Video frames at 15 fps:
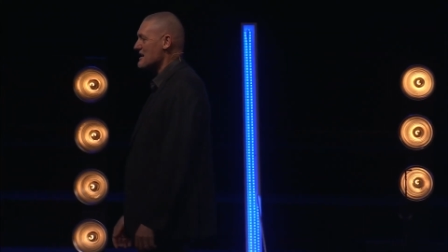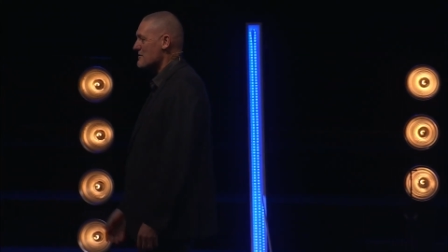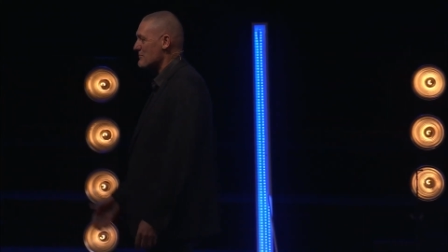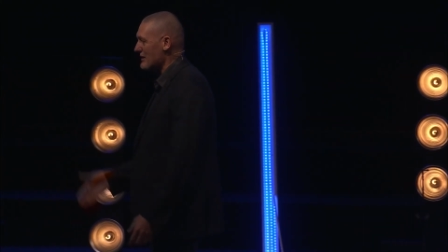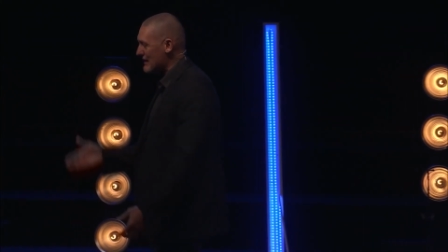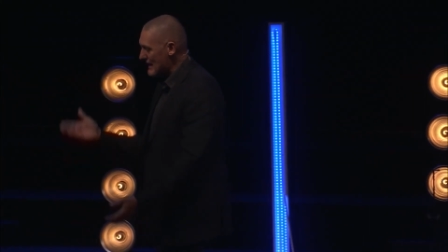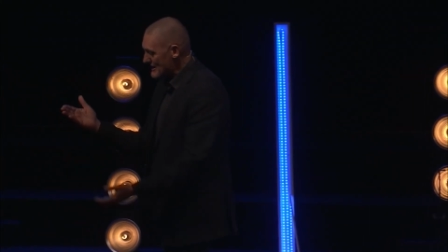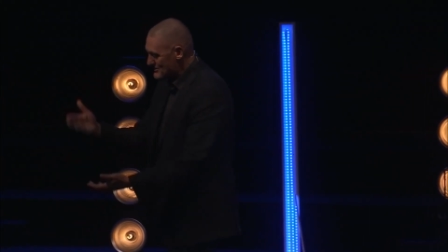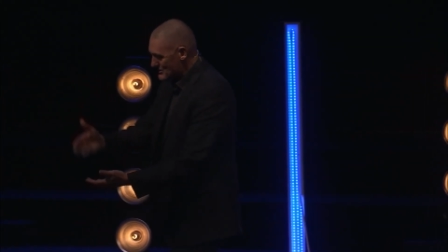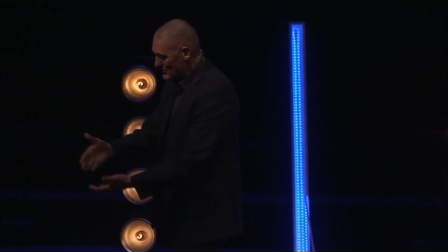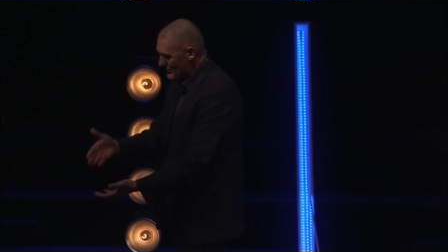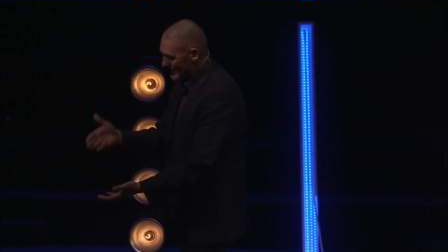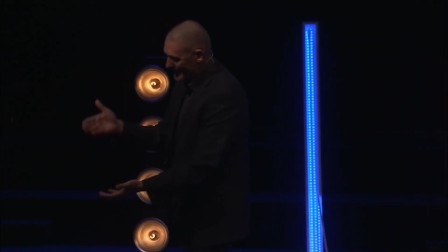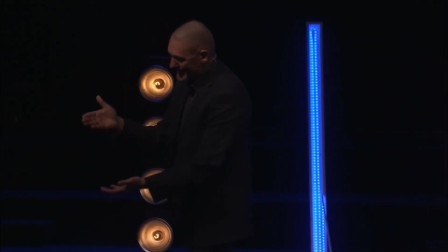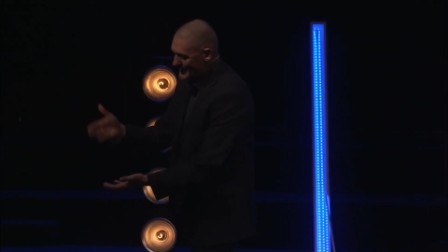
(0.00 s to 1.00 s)
but
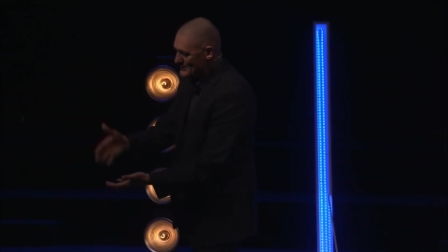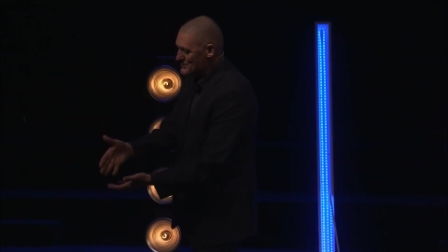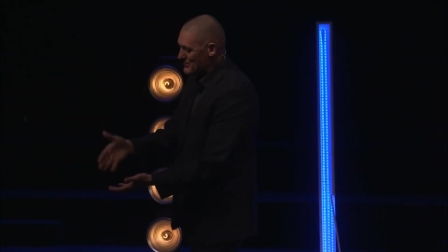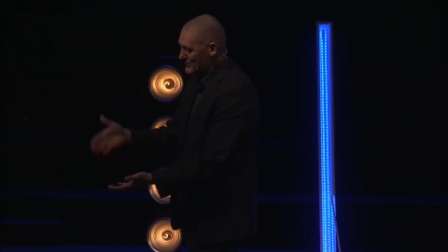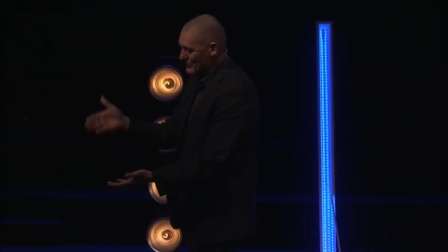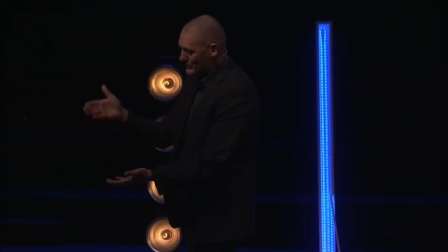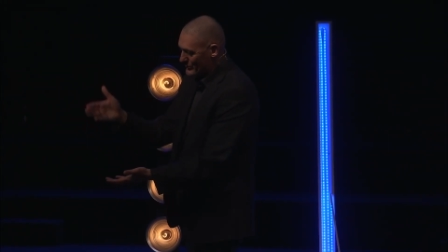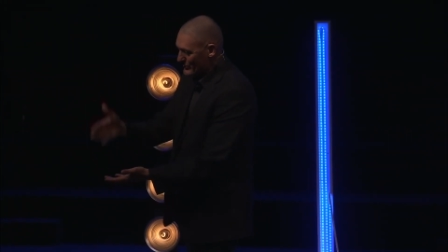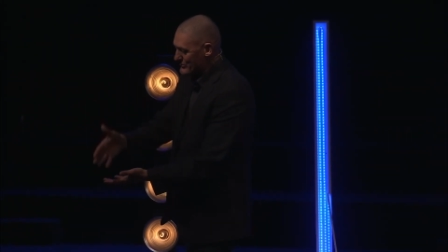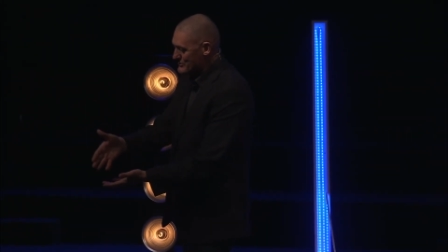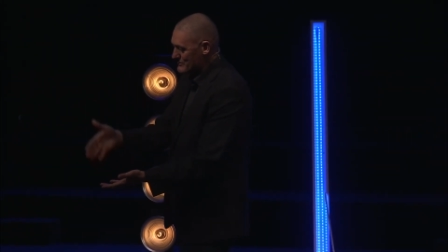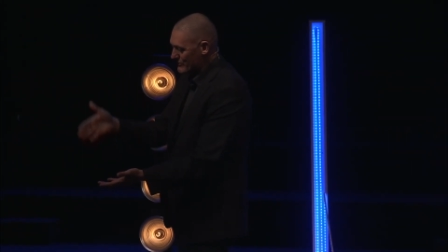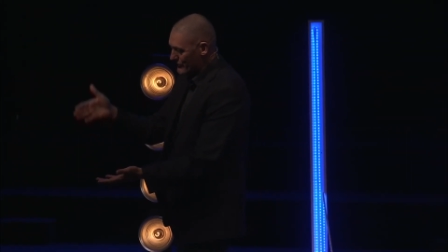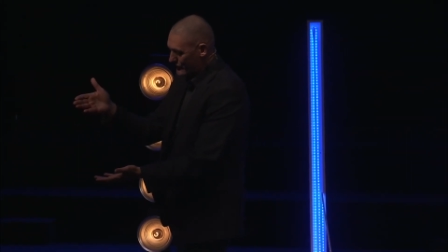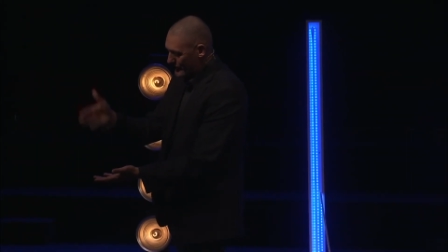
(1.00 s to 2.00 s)
enter into the
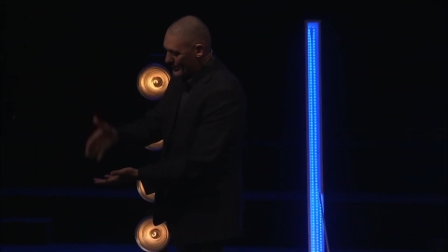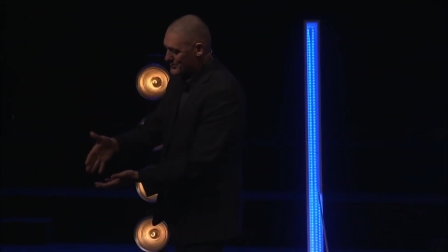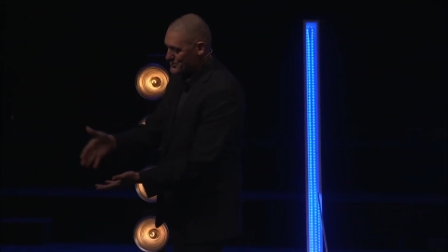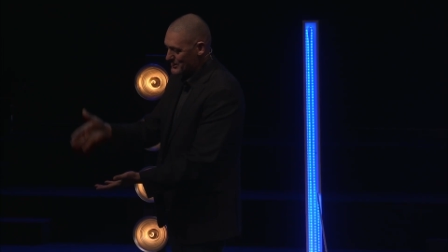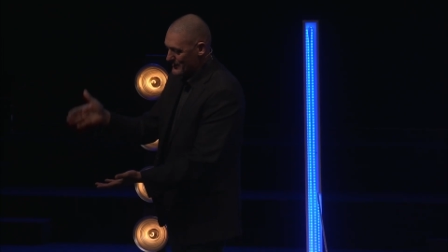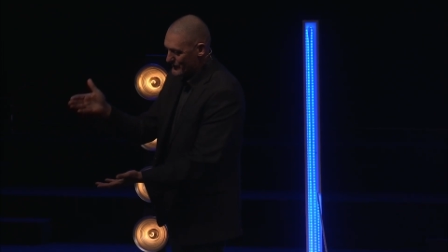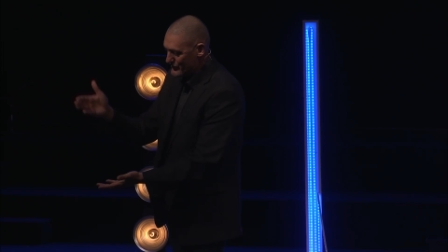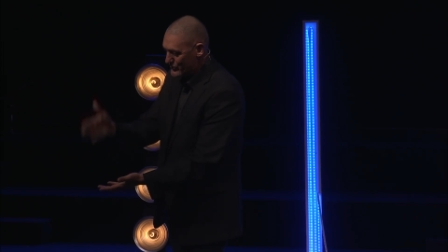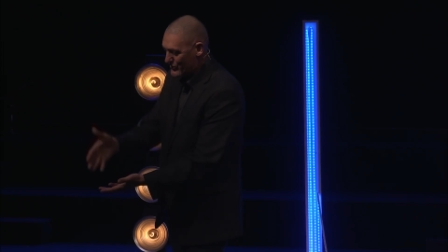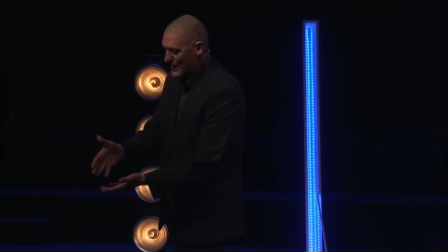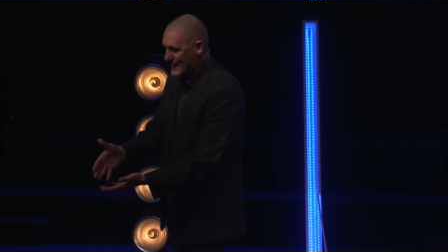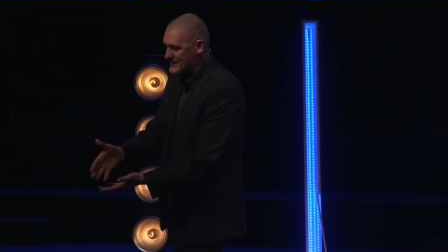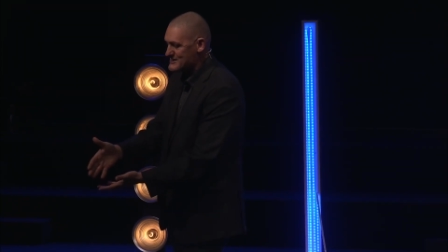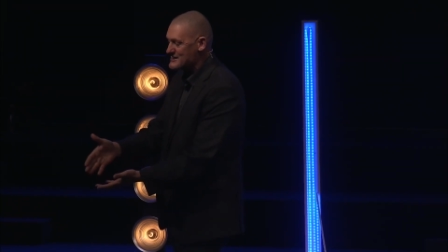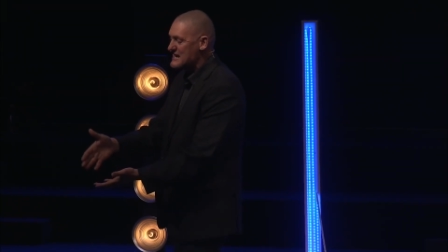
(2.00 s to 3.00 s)
crucifixion of
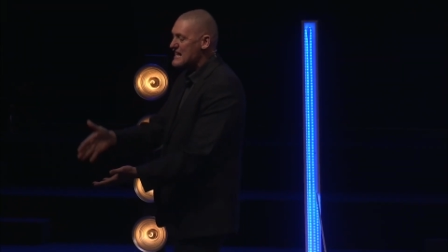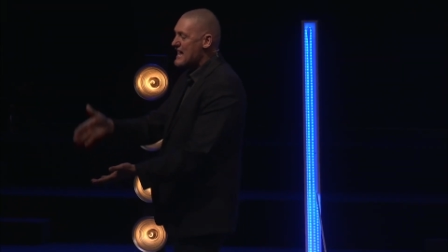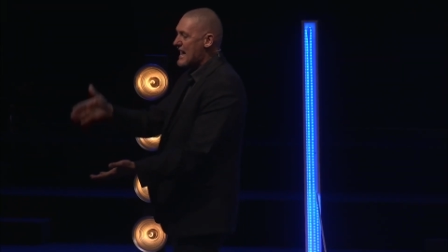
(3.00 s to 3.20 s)
Christ